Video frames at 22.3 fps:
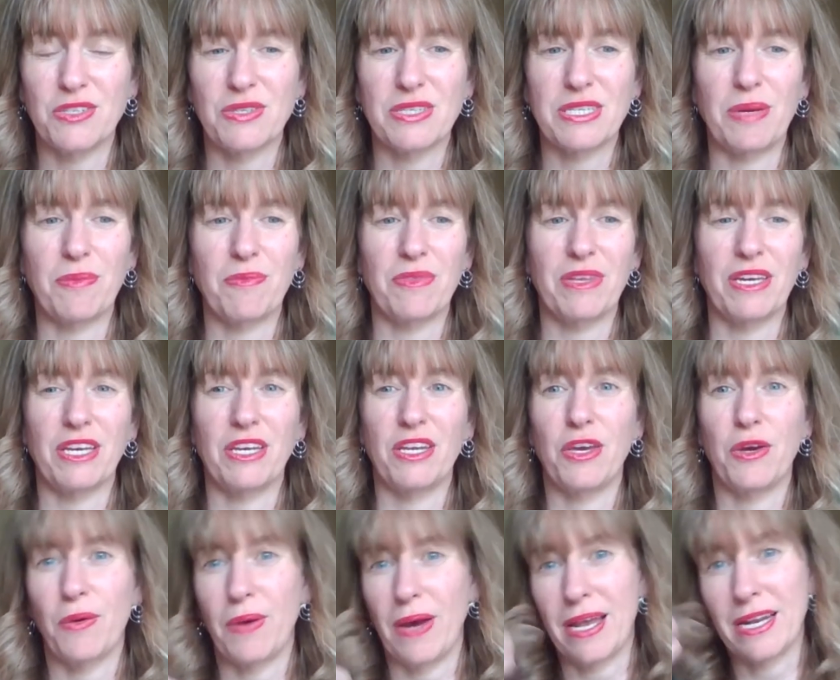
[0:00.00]
do something
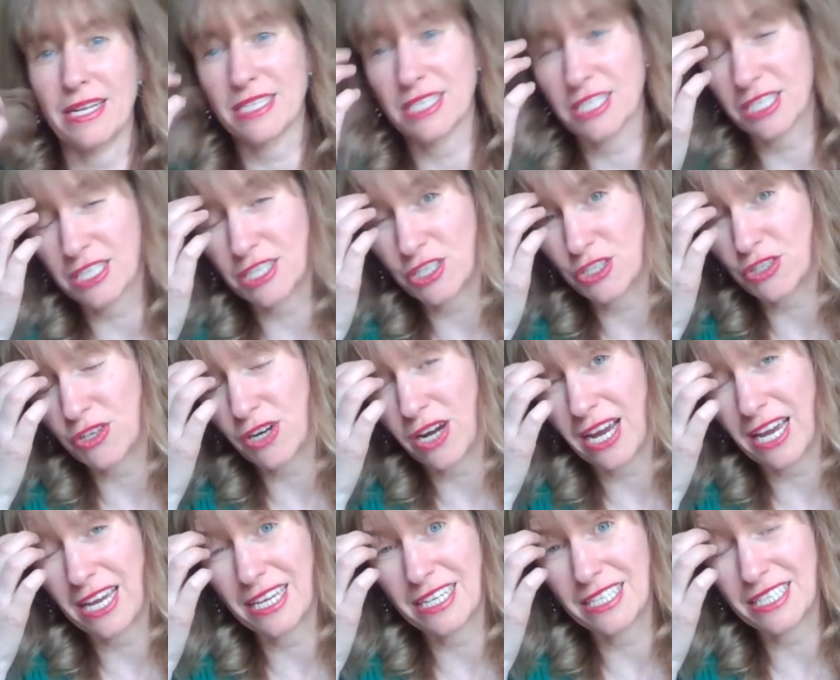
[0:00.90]
new, and it's gonna
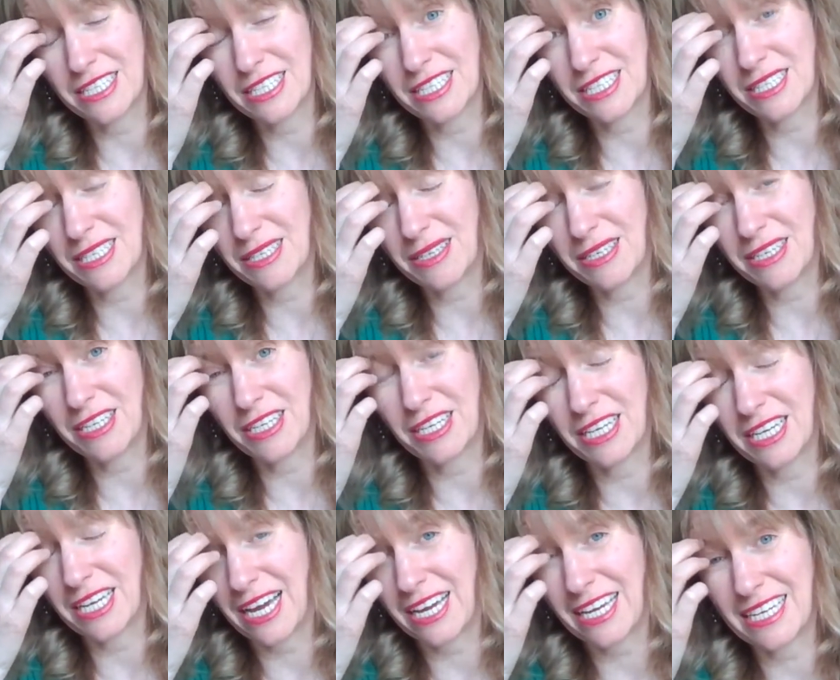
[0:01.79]
try and
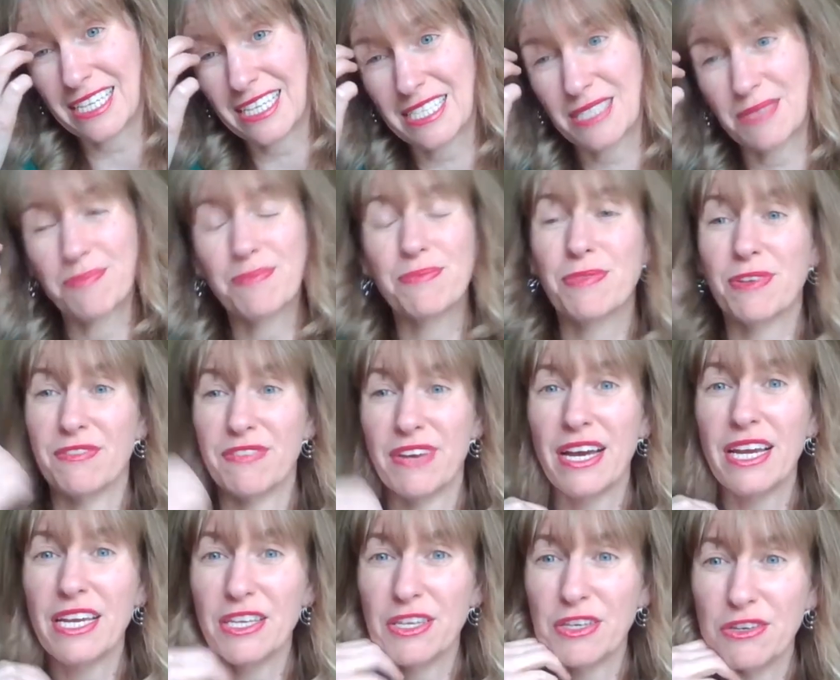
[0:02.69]
I guess
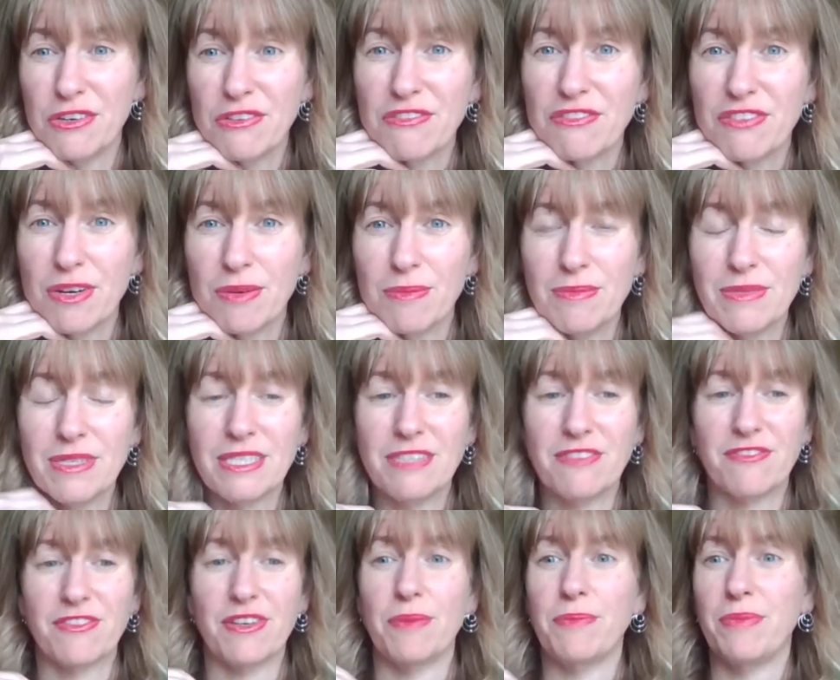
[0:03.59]
prevent you
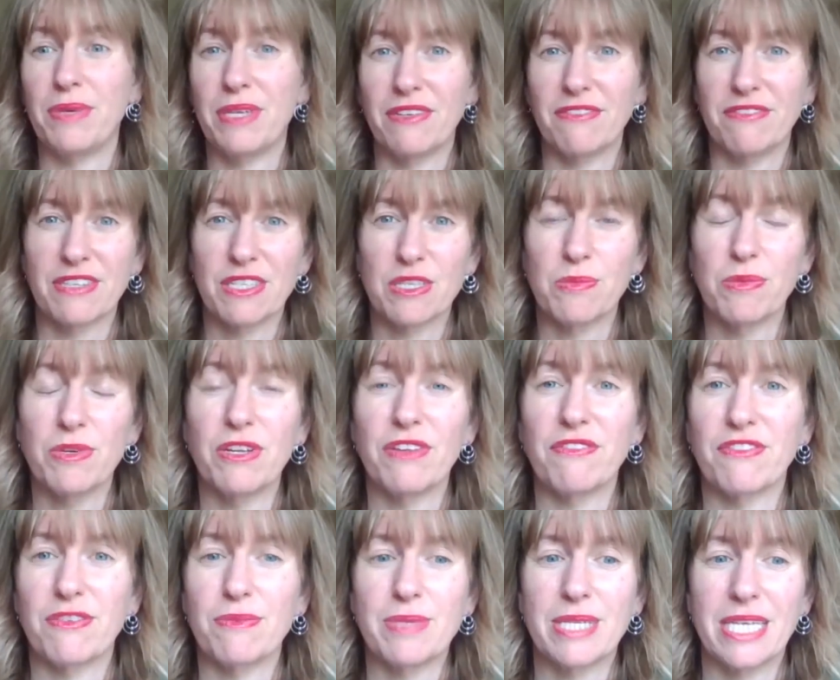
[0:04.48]
from being visible
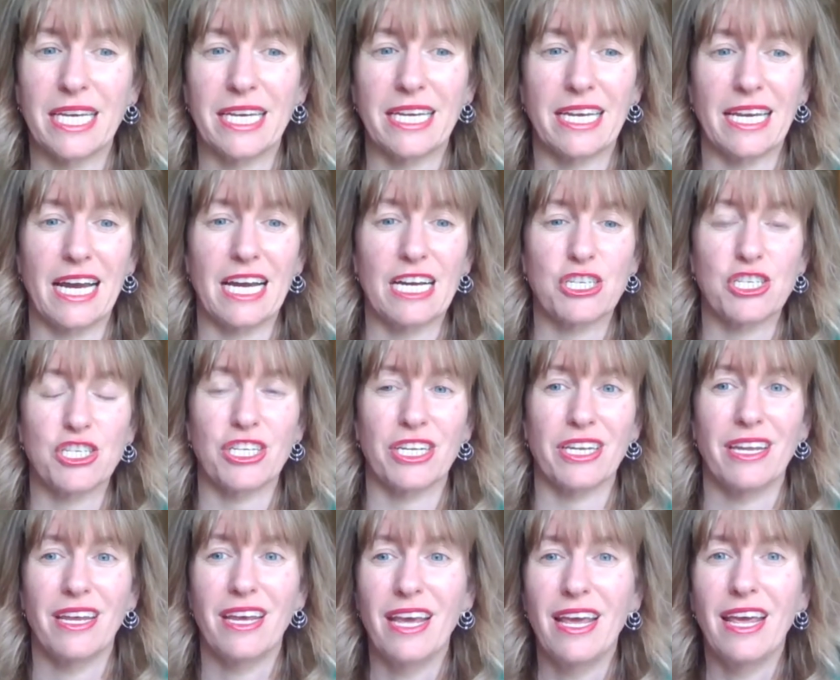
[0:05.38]
and from taking
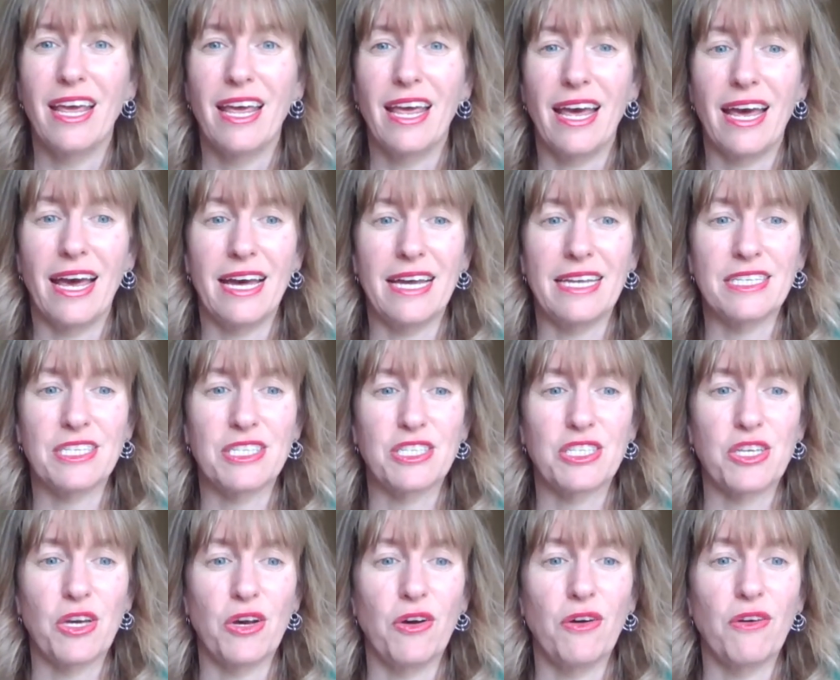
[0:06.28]
action. And
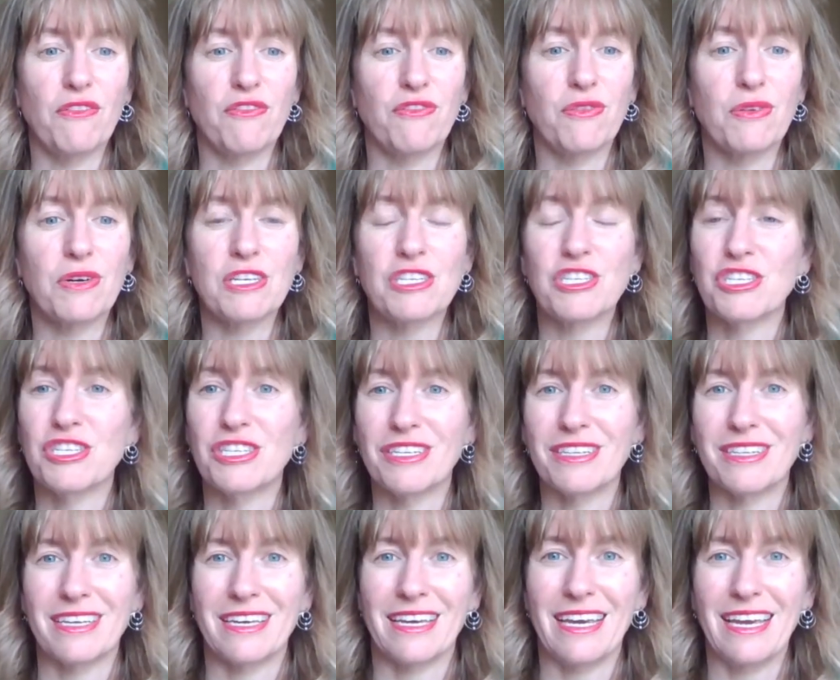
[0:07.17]
so,
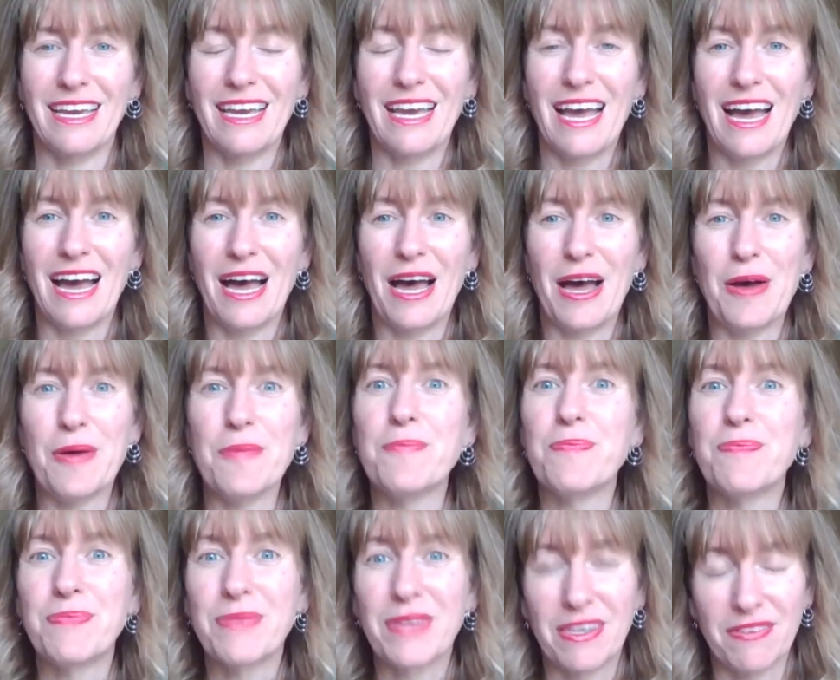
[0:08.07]
fortunately,
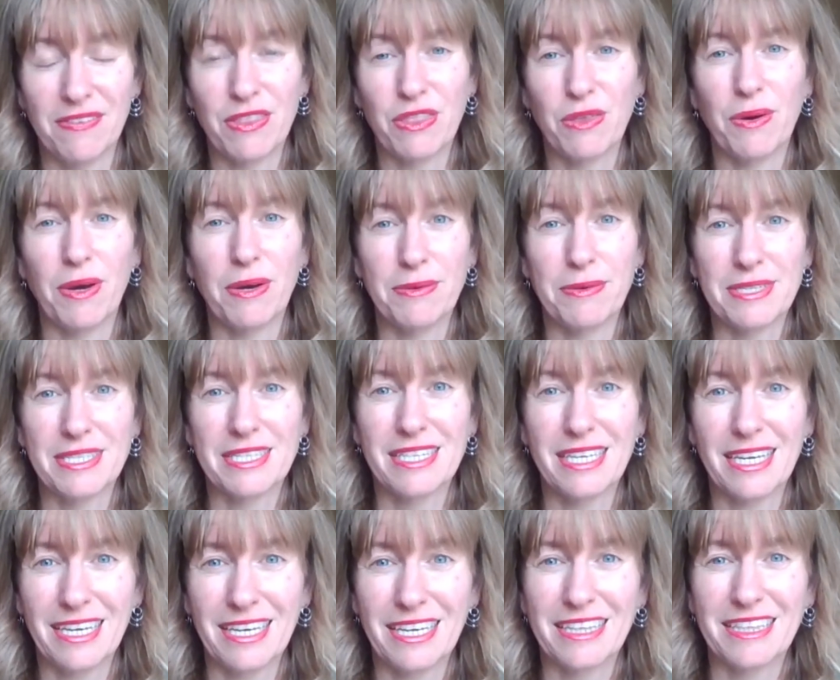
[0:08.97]
even though I was
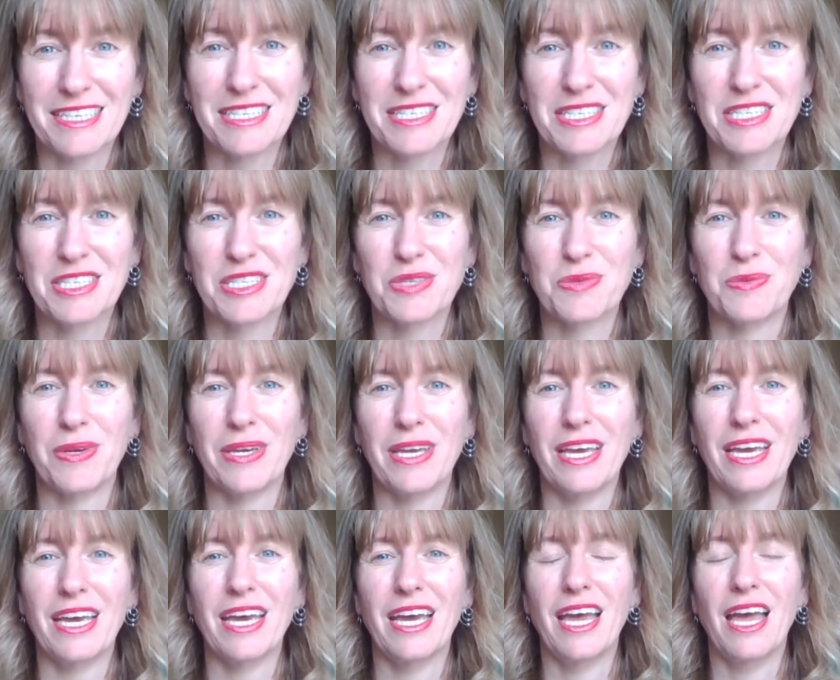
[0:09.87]
thinking this
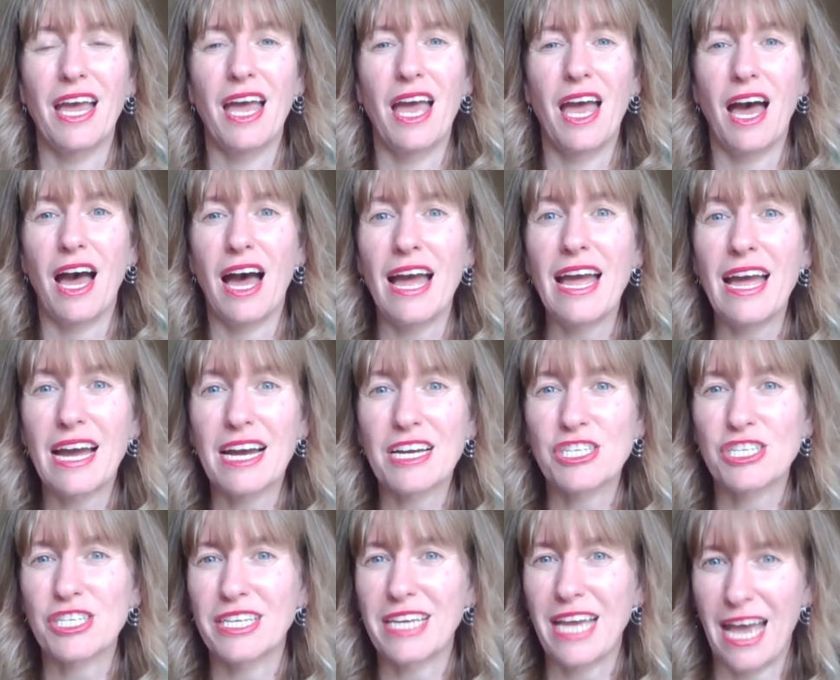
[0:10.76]
week, I
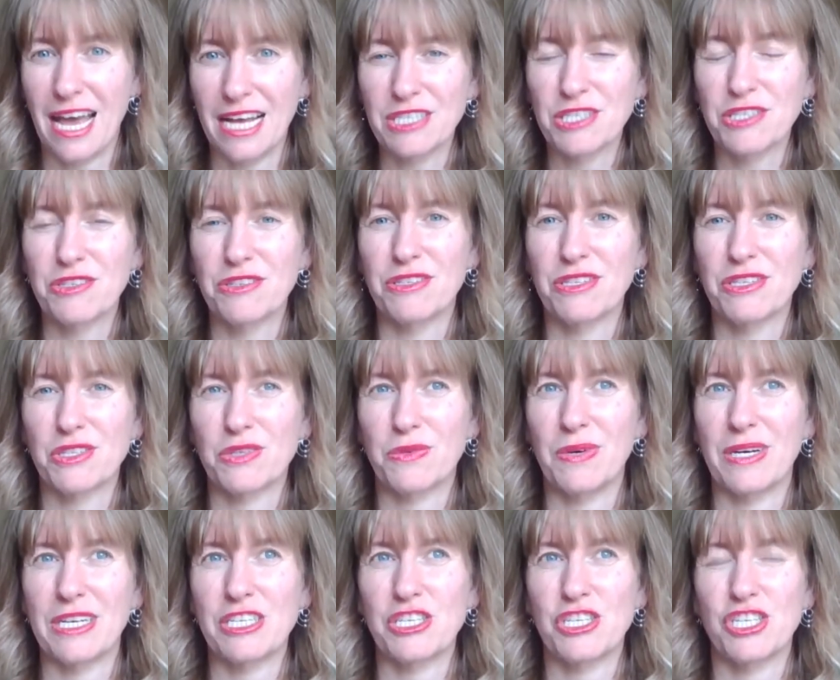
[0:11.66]
actually answered this
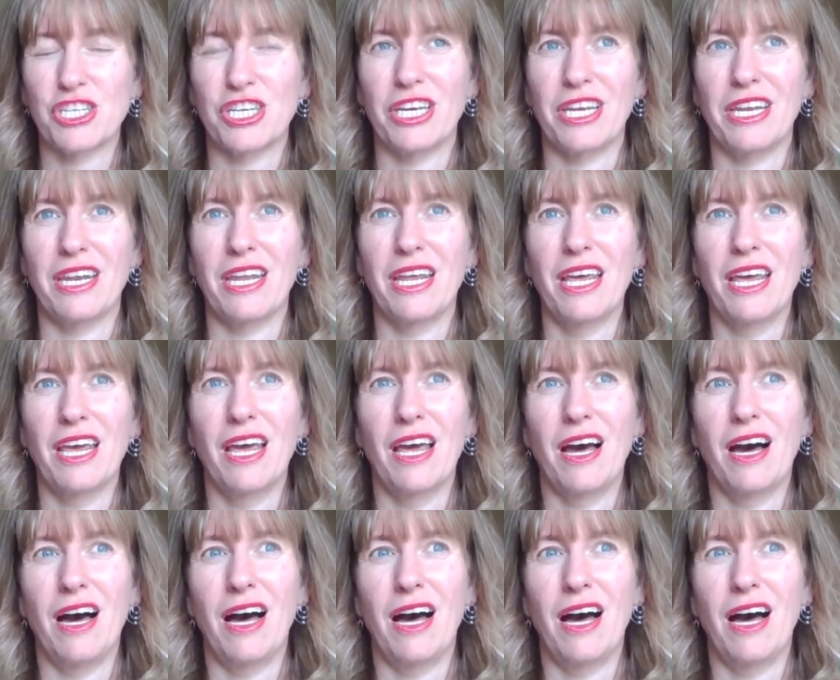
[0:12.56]
question